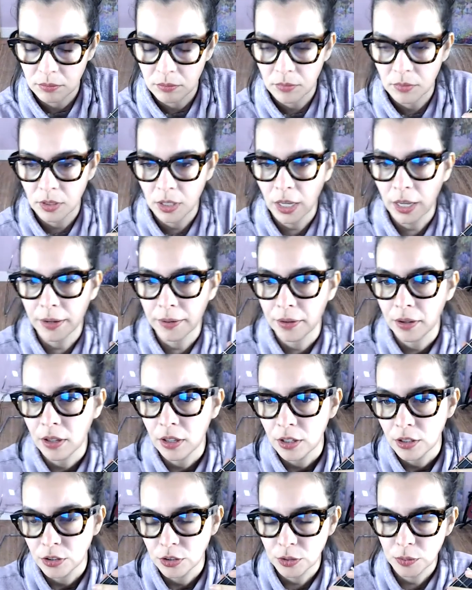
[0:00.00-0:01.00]
Okay,
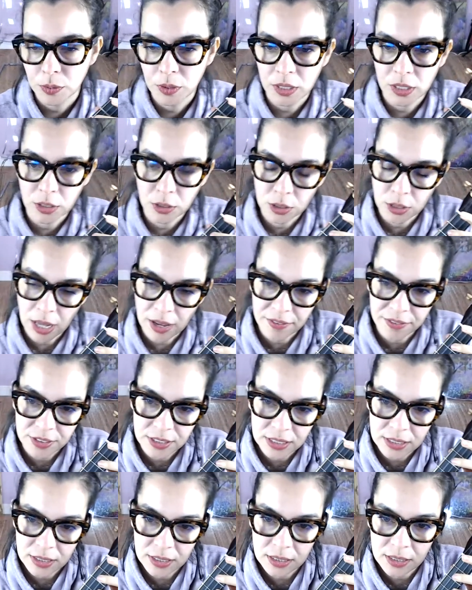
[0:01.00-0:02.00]
so we're going to have
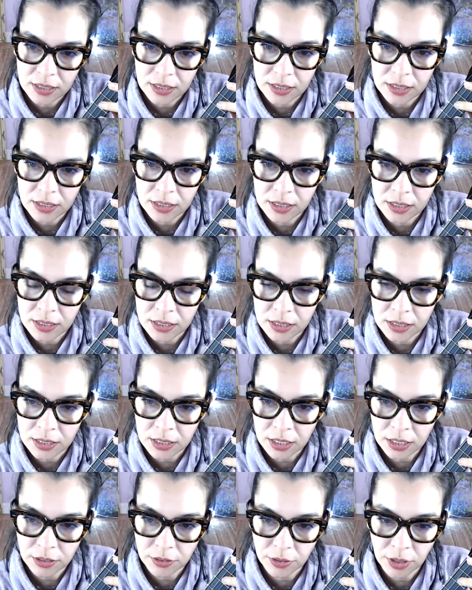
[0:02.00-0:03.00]

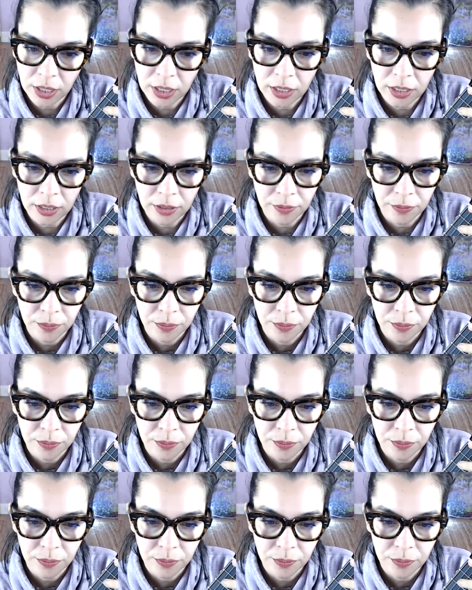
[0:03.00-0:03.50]
C, right?